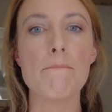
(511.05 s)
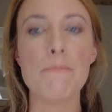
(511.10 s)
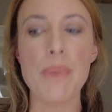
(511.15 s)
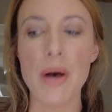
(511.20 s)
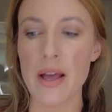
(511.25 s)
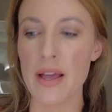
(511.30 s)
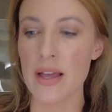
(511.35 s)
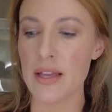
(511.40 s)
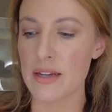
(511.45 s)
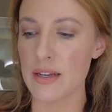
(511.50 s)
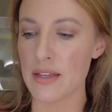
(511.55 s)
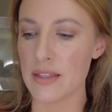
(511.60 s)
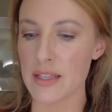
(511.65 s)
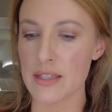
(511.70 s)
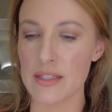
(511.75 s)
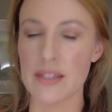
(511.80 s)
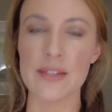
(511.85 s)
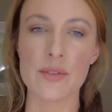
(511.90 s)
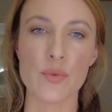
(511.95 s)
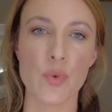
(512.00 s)
but
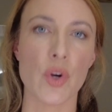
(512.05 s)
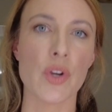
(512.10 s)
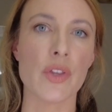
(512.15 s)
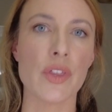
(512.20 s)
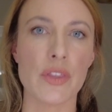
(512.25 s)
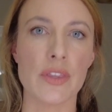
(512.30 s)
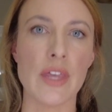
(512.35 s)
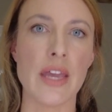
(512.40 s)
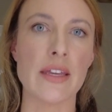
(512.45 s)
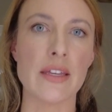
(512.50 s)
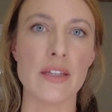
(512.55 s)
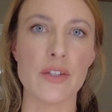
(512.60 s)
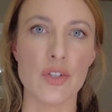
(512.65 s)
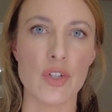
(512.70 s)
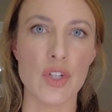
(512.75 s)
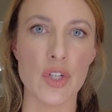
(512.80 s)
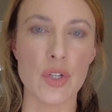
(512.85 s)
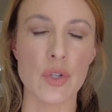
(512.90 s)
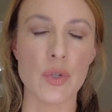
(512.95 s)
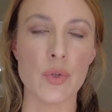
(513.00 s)
this is work that they can
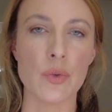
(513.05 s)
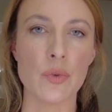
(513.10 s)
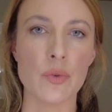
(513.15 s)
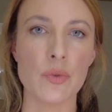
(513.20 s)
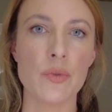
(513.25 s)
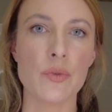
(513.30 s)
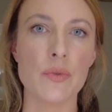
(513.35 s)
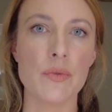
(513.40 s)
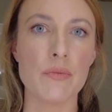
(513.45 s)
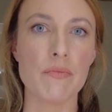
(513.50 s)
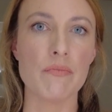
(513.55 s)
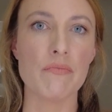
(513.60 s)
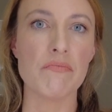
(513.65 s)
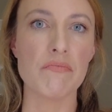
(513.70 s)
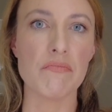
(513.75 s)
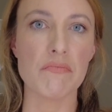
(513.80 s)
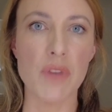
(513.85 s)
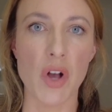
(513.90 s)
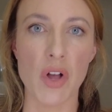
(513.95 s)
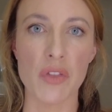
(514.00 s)
do
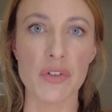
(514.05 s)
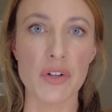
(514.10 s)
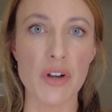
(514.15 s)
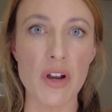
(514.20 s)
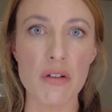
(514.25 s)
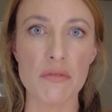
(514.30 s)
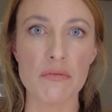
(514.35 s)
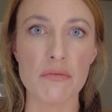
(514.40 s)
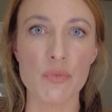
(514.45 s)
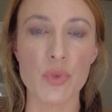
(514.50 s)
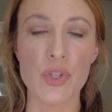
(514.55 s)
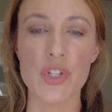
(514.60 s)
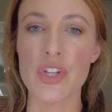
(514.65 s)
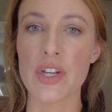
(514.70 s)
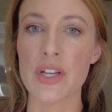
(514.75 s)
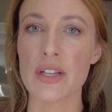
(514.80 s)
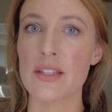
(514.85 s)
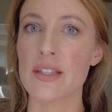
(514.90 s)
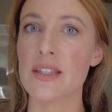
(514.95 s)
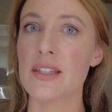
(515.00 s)
on their own, which
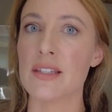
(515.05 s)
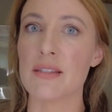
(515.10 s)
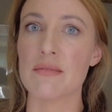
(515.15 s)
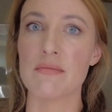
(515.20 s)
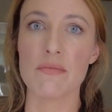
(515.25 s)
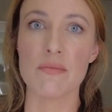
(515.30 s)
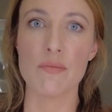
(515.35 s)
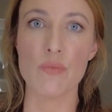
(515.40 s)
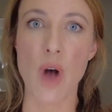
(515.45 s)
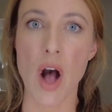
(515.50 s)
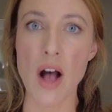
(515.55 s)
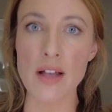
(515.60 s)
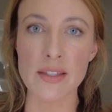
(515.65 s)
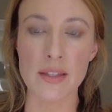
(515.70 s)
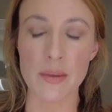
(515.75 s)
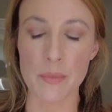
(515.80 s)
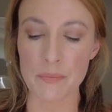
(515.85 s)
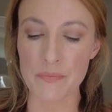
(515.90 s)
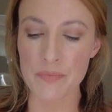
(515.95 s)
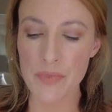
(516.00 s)
is
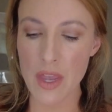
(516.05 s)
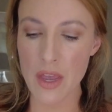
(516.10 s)
awesome,